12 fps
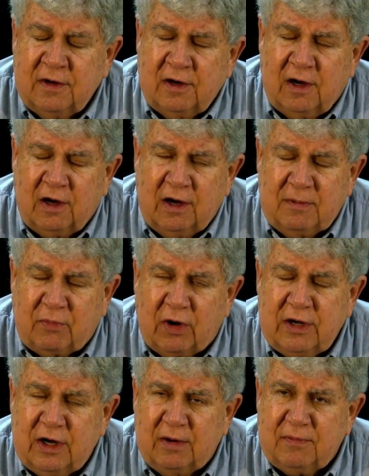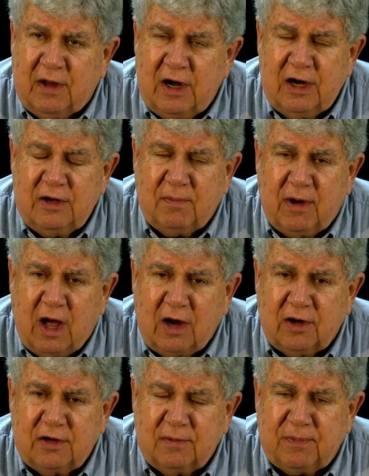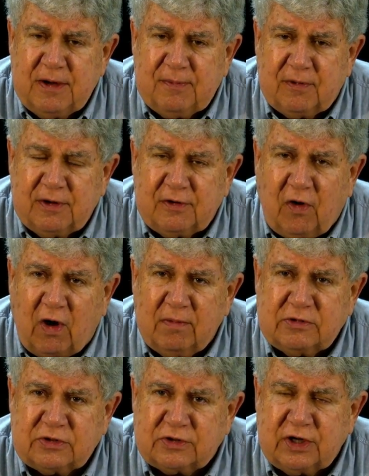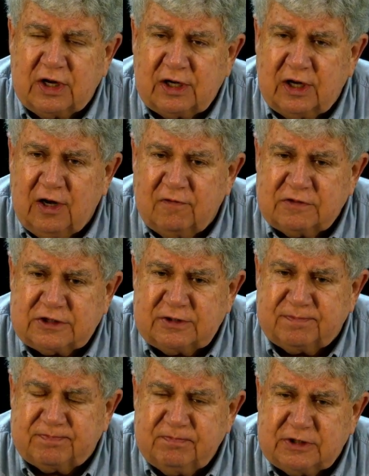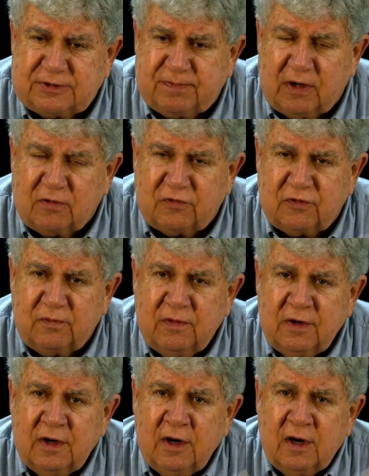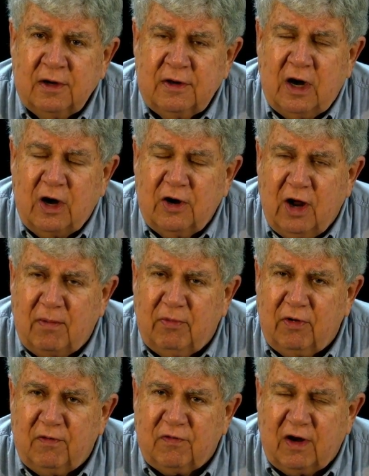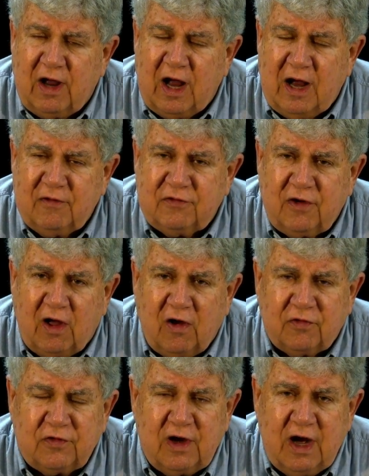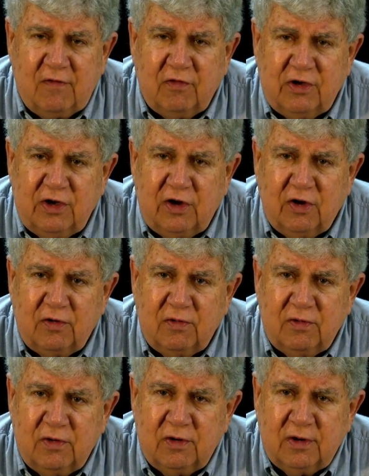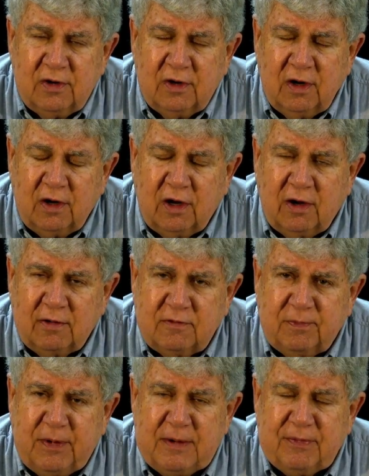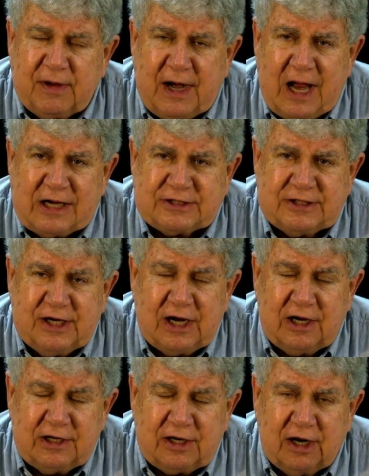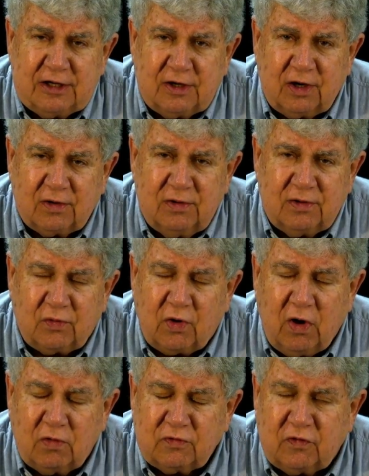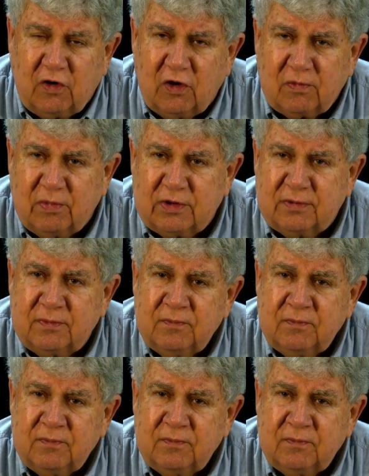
and bring it up there in the bottle, and the people at Darby's will take care of its disposal. There are a number of lives lost every year to people that accidentally take the wrong drug, but